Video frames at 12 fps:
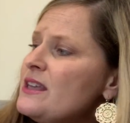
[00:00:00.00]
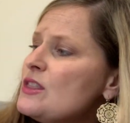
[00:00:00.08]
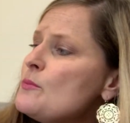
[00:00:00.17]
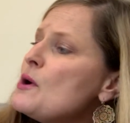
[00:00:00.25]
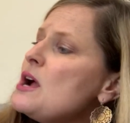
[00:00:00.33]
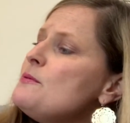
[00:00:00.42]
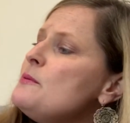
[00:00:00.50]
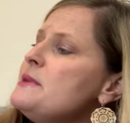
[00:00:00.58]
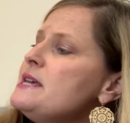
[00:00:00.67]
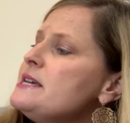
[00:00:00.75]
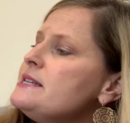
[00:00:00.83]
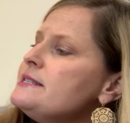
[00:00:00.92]
The problem
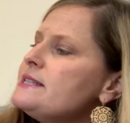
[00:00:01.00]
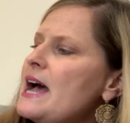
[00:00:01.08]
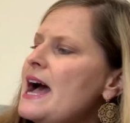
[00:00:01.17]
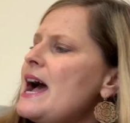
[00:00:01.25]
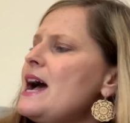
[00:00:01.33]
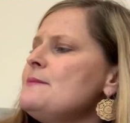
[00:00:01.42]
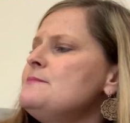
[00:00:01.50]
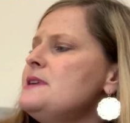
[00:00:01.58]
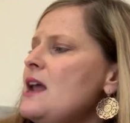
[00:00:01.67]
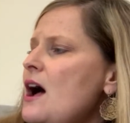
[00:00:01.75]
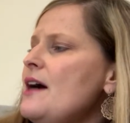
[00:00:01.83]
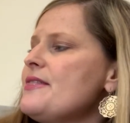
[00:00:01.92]
is, I'm
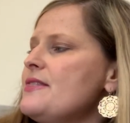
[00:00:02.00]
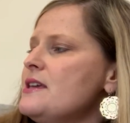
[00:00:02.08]
not